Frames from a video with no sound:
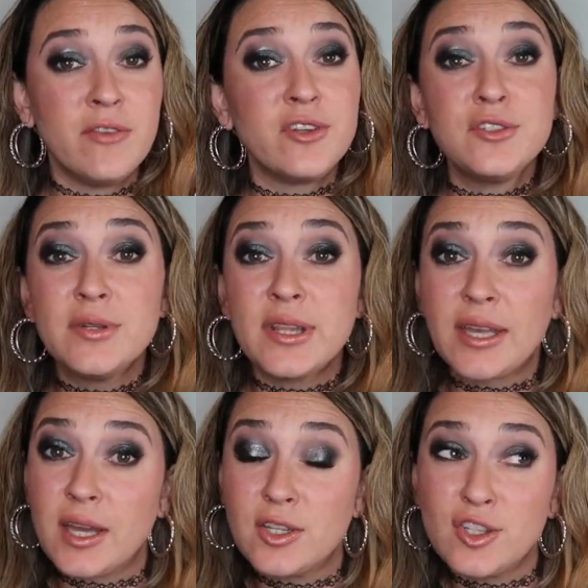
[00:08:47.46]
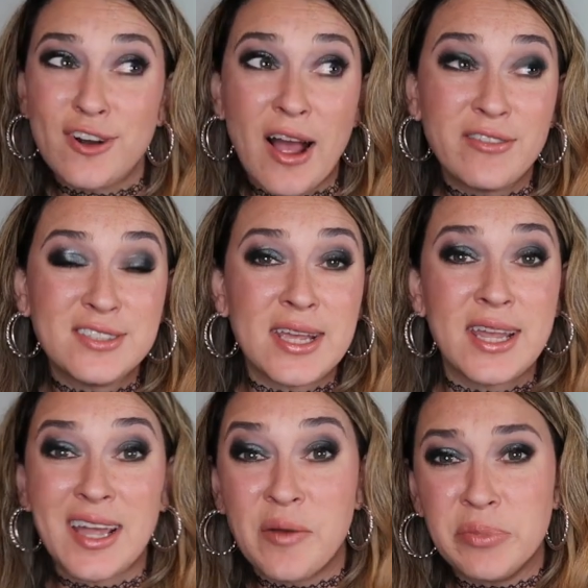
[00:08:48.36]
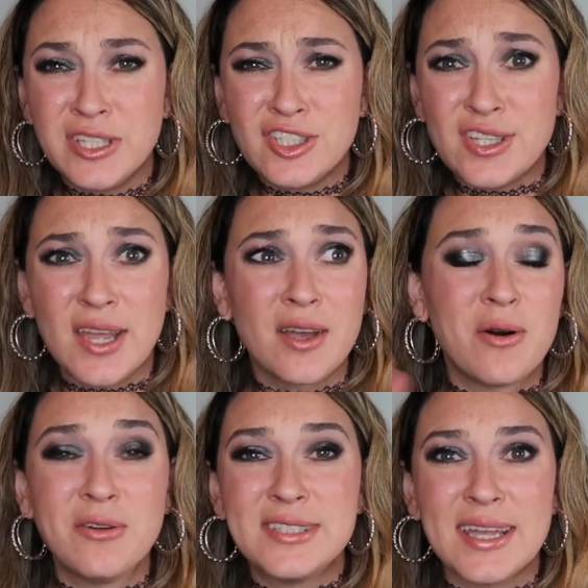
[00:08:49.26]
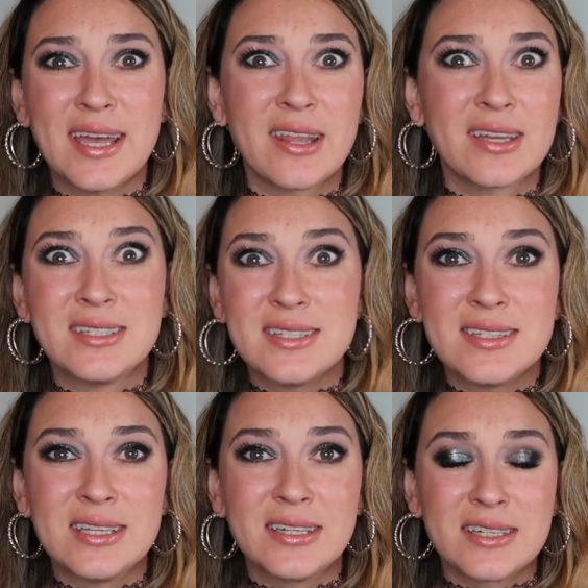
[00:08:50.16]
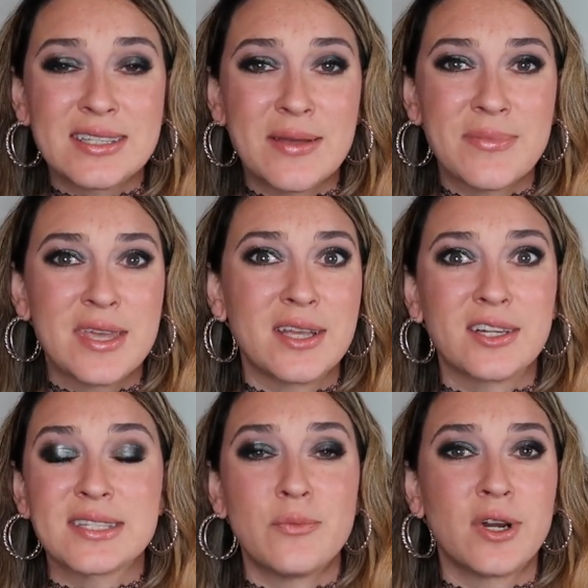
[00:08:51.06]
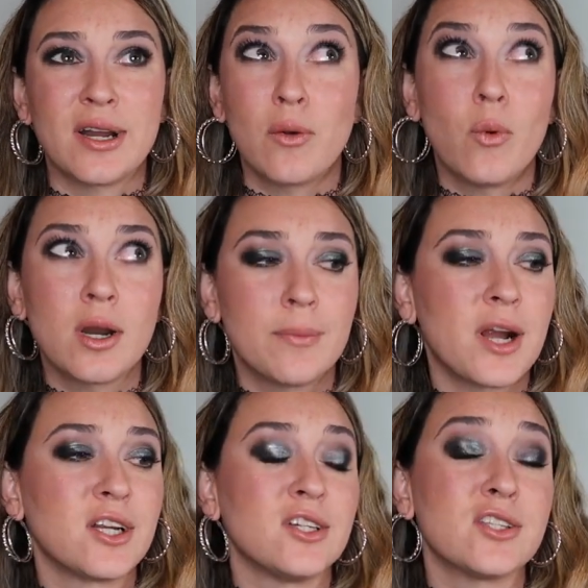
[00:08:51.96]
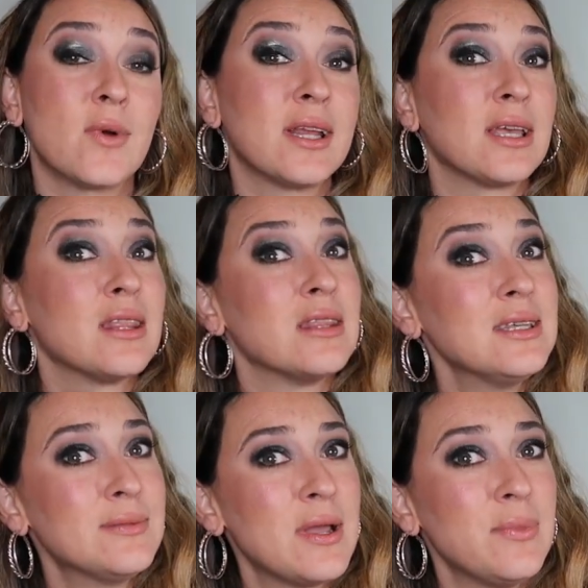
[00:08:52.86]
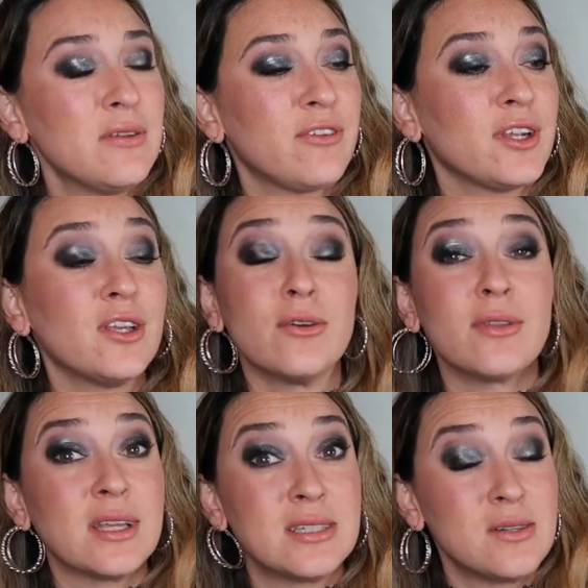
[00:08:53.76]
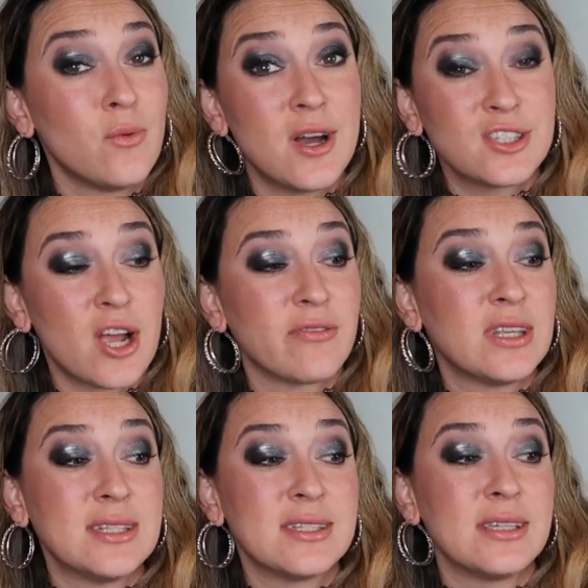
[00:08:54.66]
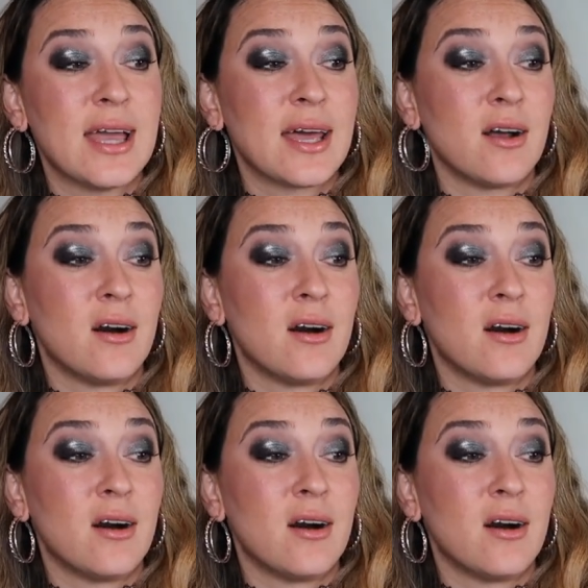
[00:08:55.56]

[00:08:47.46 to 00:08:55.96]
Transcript: if you're doing like a travel day, a beach day, a whole day at like Disney or something or somewhere at a water park you're sweating, these might be for you. They didn't wash off easily at